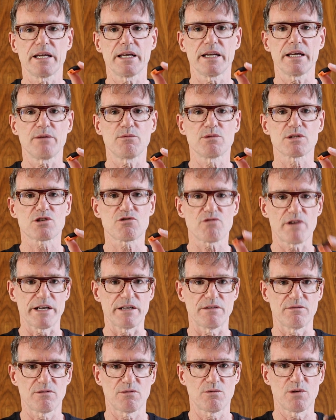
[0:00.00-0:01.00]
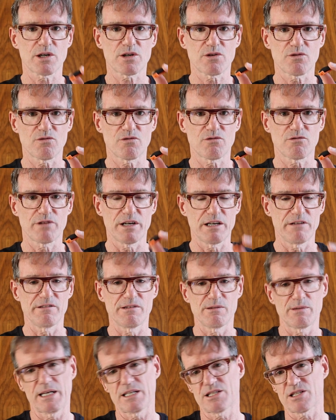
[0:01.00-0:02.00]
It was great, worked really,
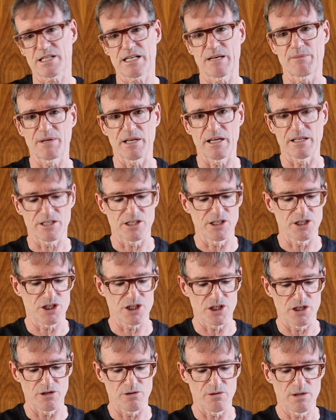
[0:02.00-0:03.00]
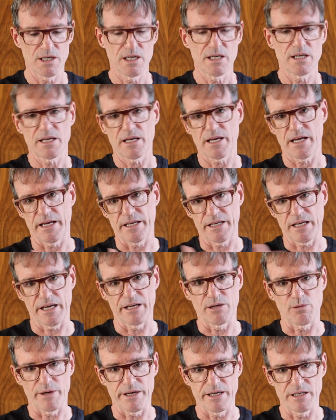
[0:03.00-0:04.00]
really well. Just clip it onto the shoe,
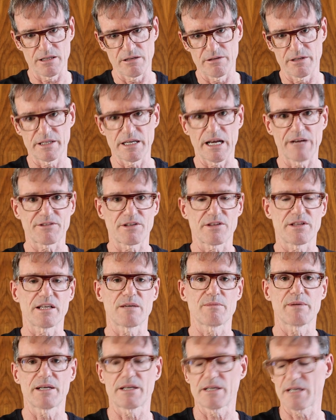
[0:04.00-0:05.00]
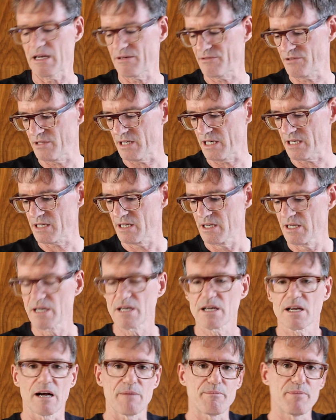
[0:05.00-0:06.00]
and away you go. Didn't have to think about it after that.
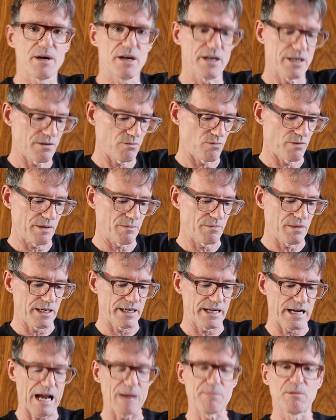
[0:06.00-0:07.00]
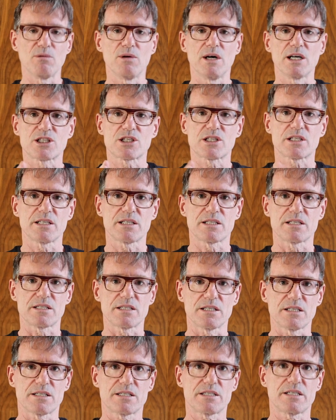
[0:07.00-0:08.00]
I paired it with my Apple Watch. This
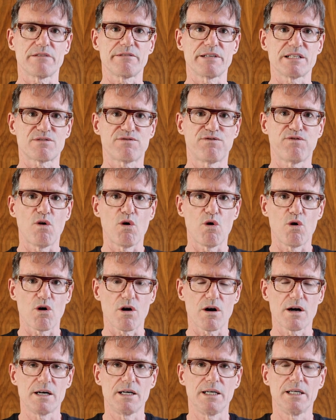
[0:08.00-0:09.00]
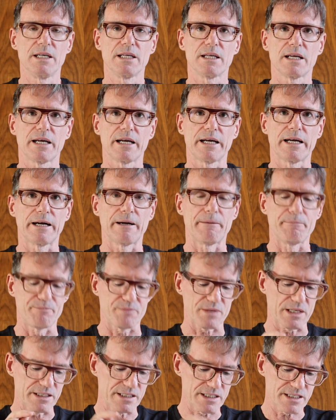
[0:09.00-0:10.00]
is a Series 4.
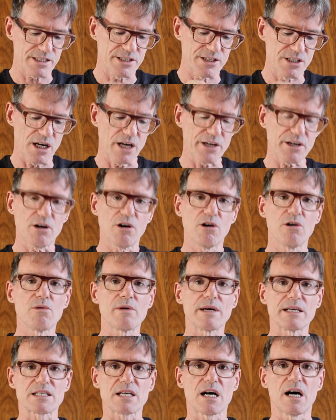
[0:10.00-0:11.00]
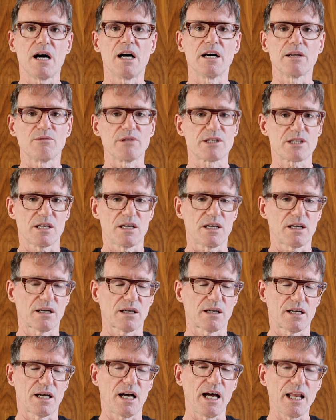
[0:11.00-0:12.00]
This is not always on, which
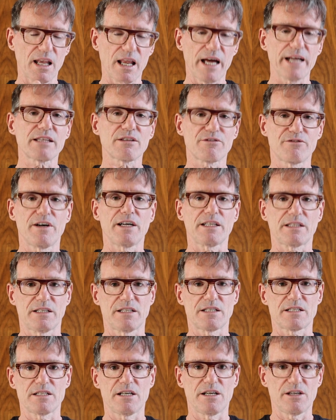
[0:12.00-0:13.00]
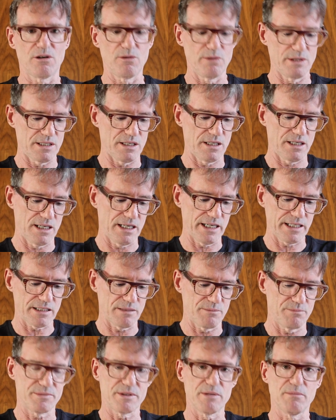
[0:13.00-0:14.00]
I like the fact that it's not always on. I like
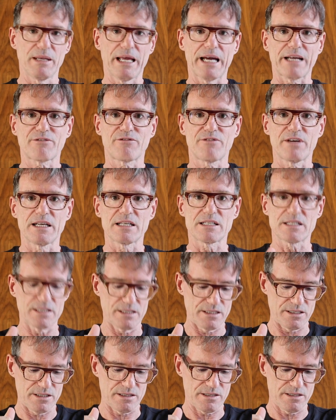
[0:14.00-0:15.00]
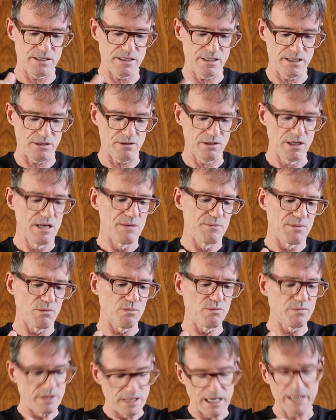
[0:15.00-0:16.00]
the black face and, you know,
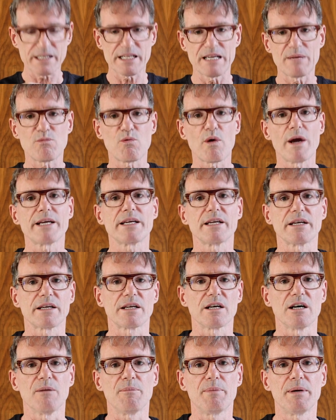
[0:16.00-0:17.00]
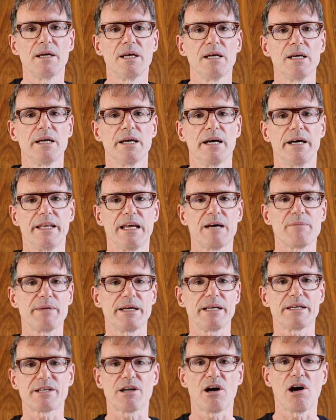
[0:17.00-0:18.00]
but you have to keep waking it up. And that
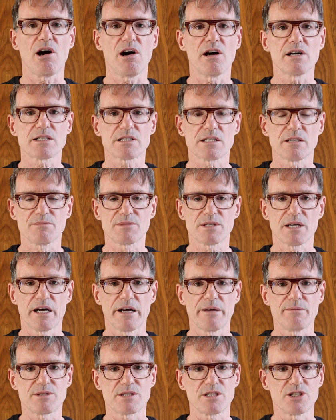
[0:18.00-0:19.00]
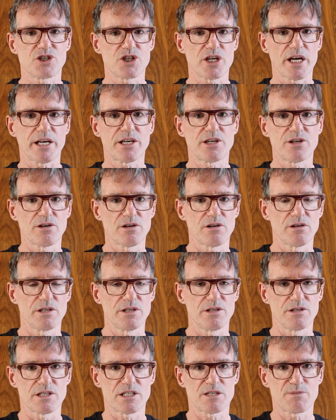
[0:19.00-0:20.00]
made it hard sometimes to check
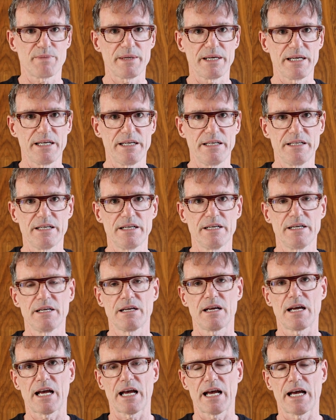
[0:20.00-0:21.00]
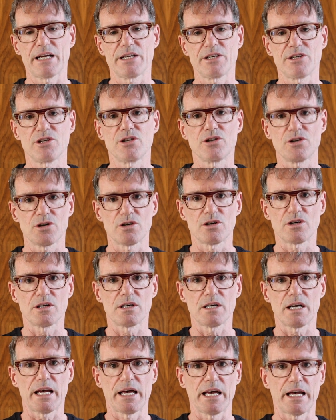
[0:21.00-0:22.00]
your speed and
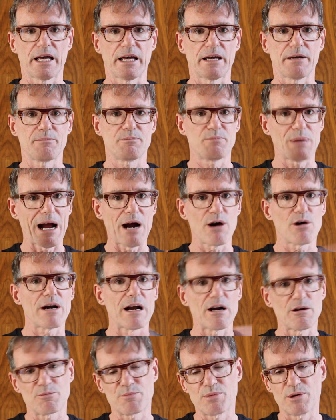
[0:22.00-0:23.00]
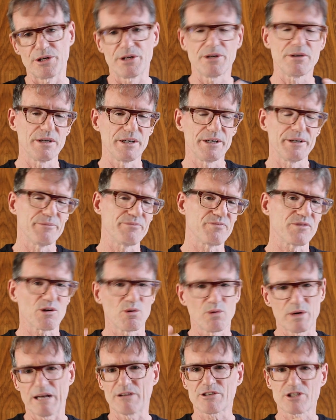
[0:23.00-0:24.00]
your power output
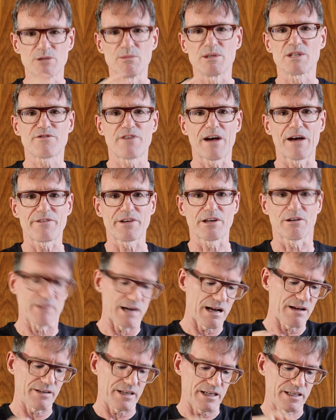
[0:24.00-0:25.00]
without too much faffing around.